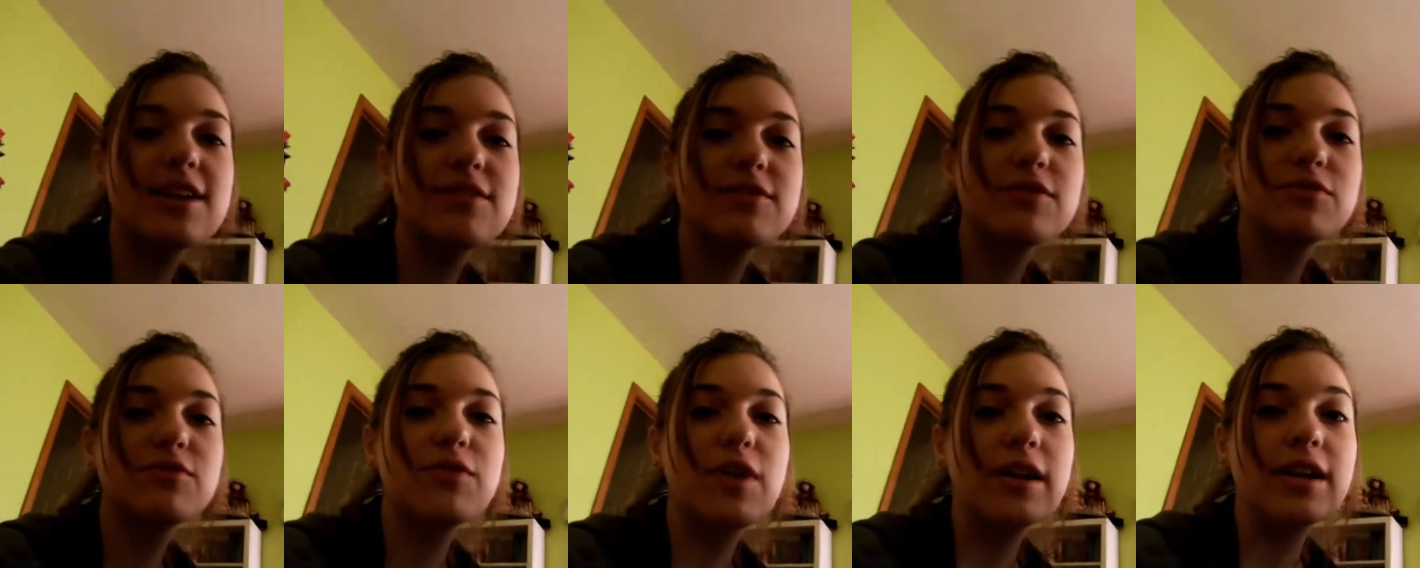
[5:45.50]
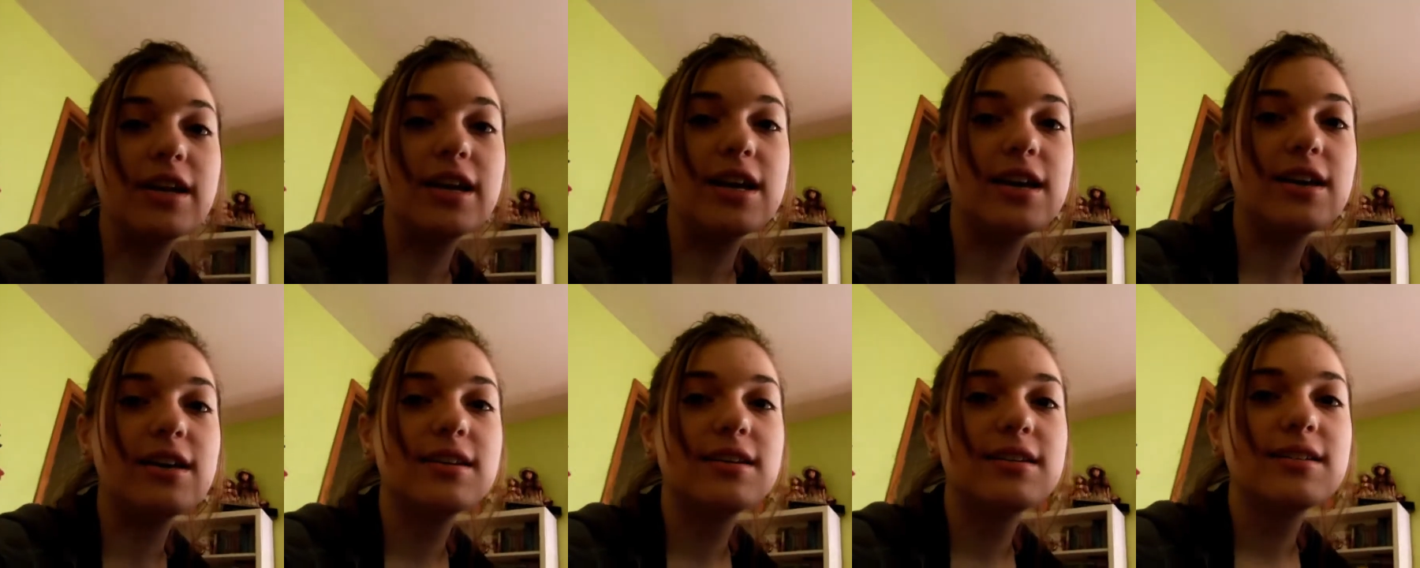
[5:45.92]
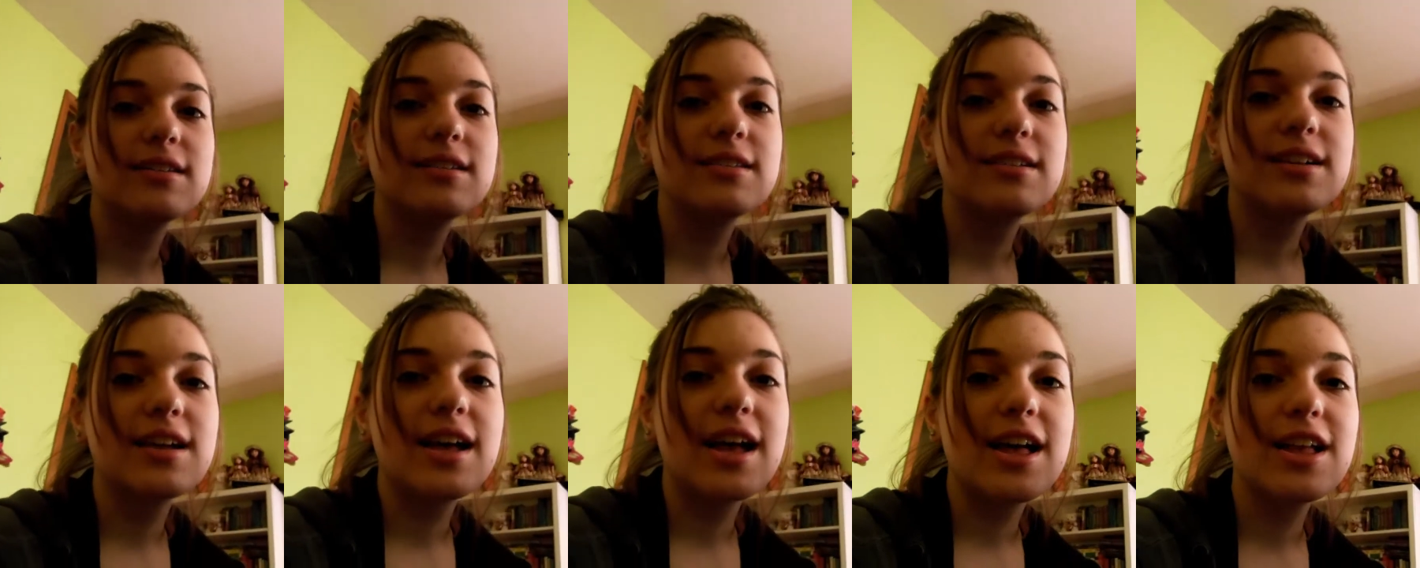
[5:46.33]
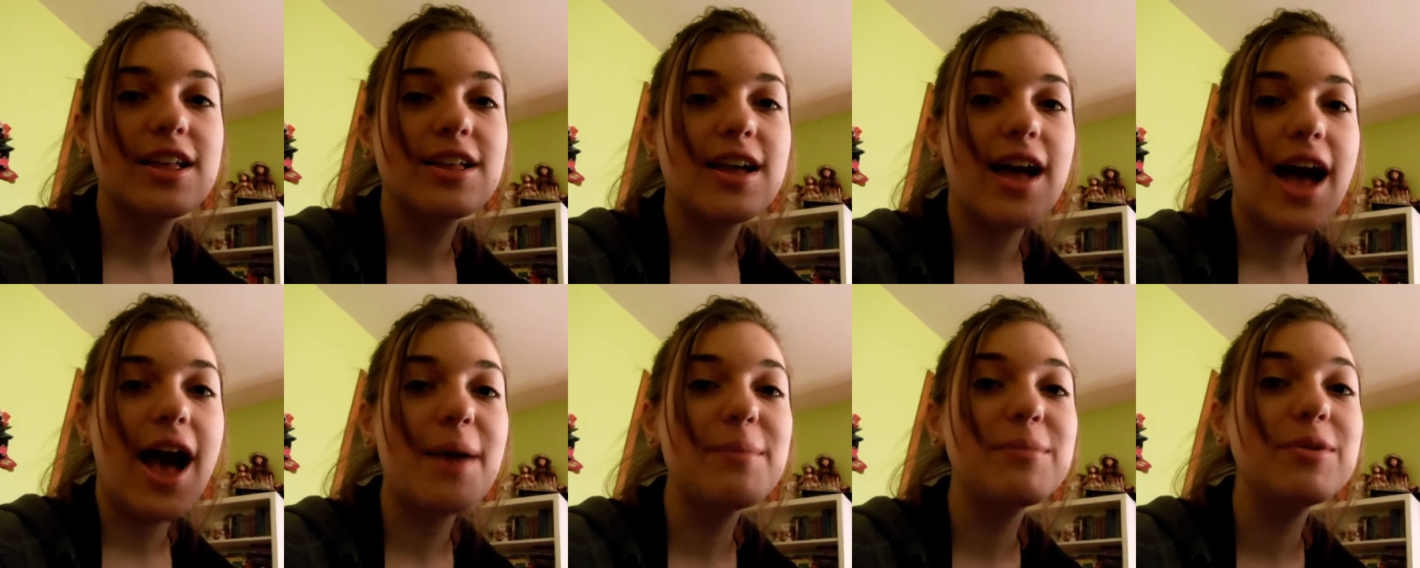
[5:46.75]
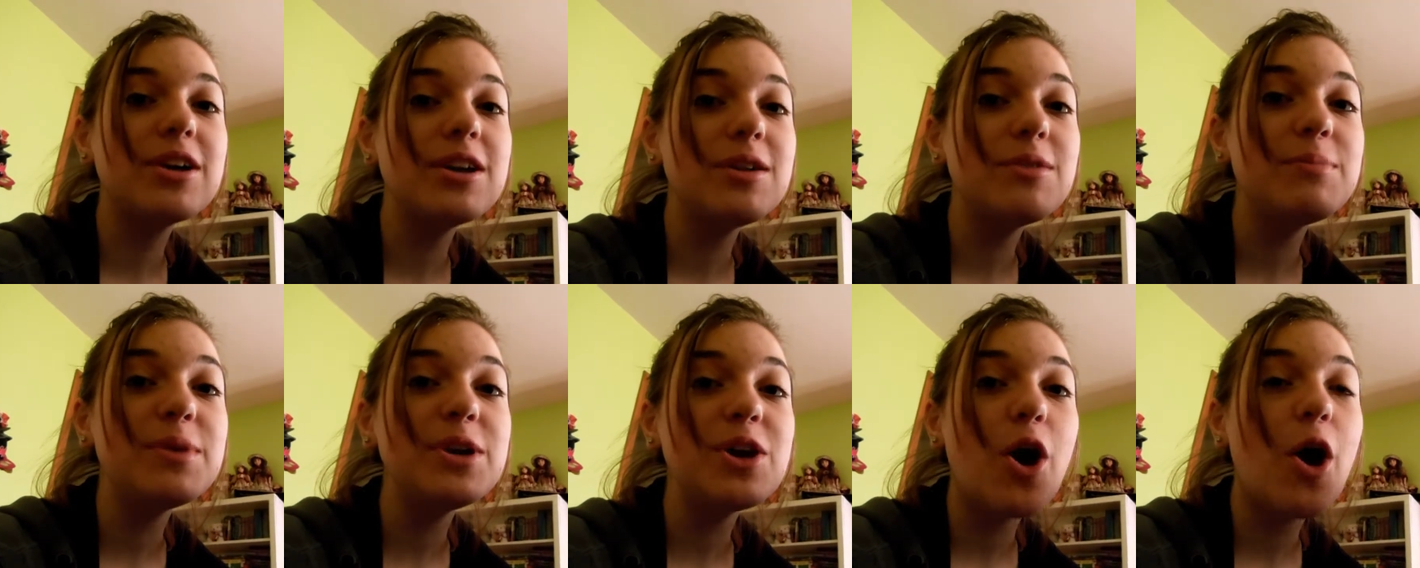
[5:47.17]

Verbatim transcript: not even funny. I'm gonna